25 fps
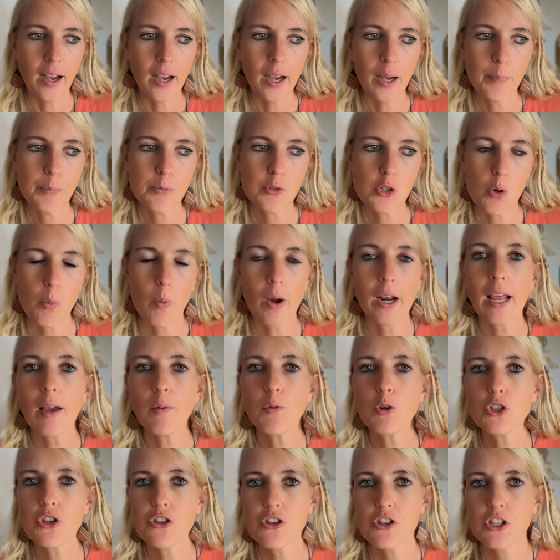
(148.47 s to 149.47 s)
so what I
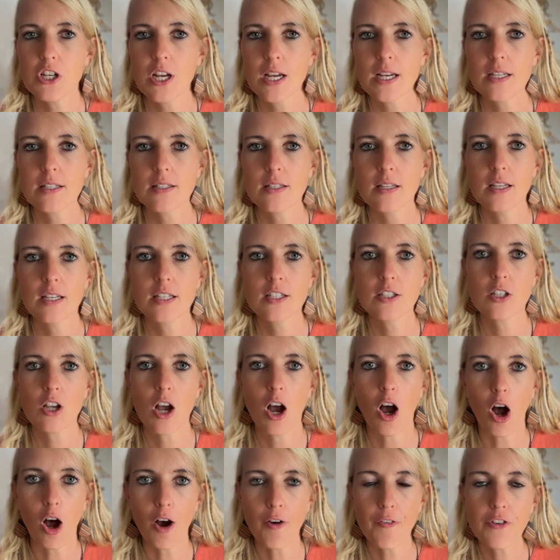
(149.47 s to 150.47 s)
would suggest is
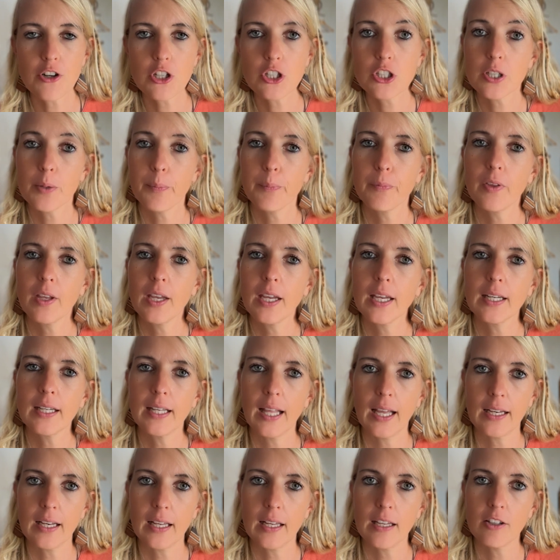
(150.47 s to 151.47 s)
offer something
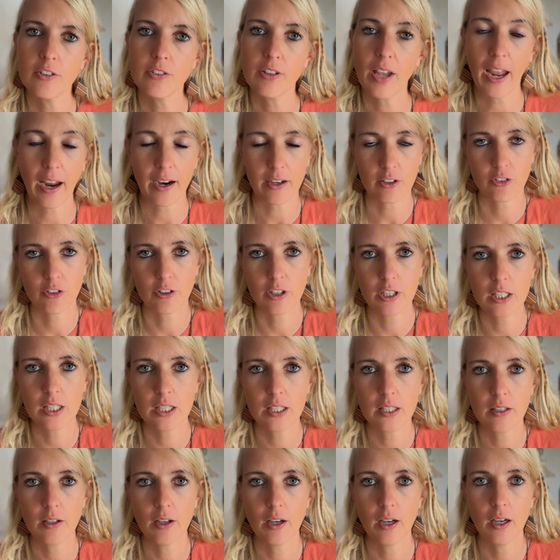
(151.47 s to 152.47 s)
that is
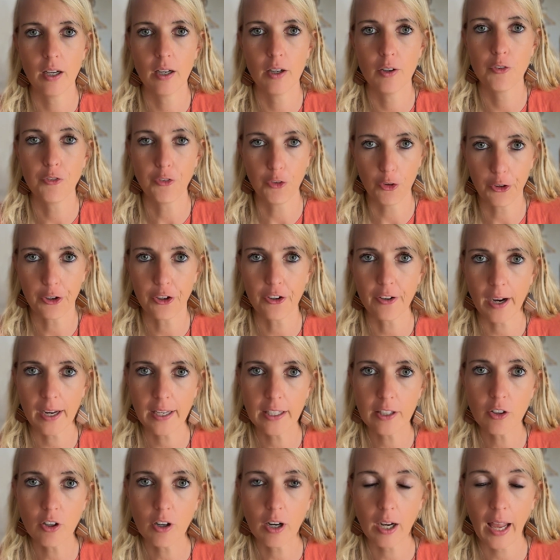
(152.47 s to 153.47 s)
actually for your
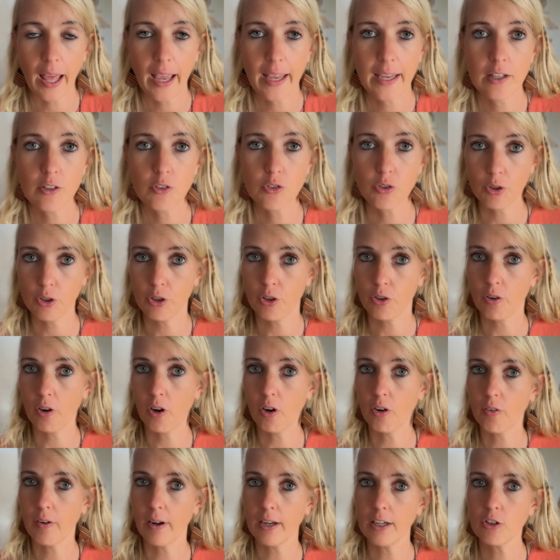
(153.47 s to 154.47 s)
ideal clients who you're
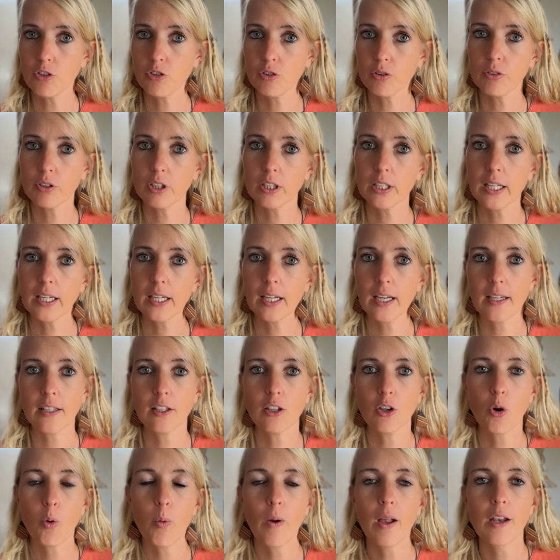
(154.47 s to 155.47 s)
already sorting and
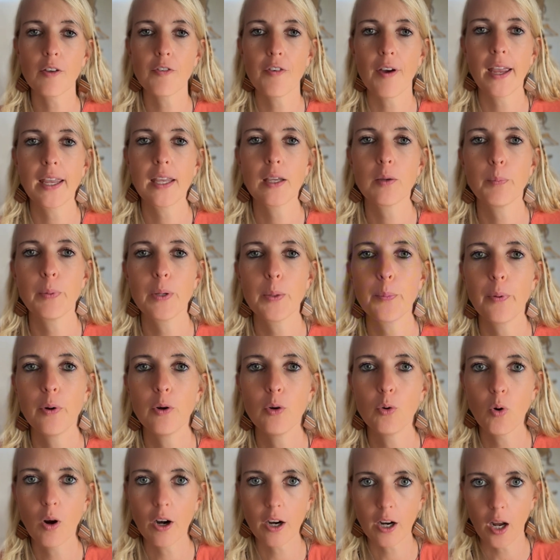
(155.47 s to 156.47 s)
you're qualifying people
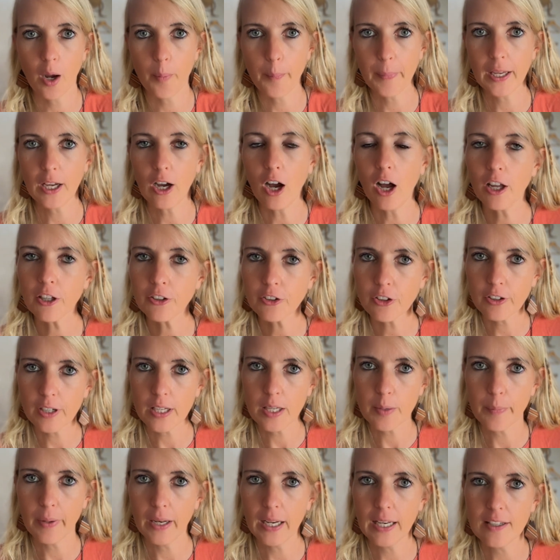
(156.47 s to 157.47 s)
who are coming on your
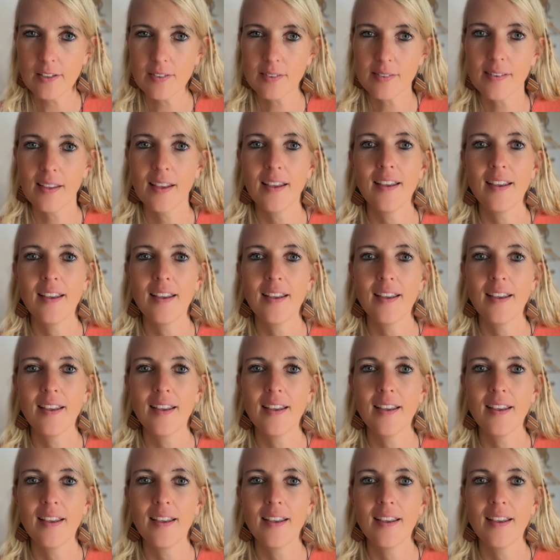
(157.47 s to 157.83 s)
email list,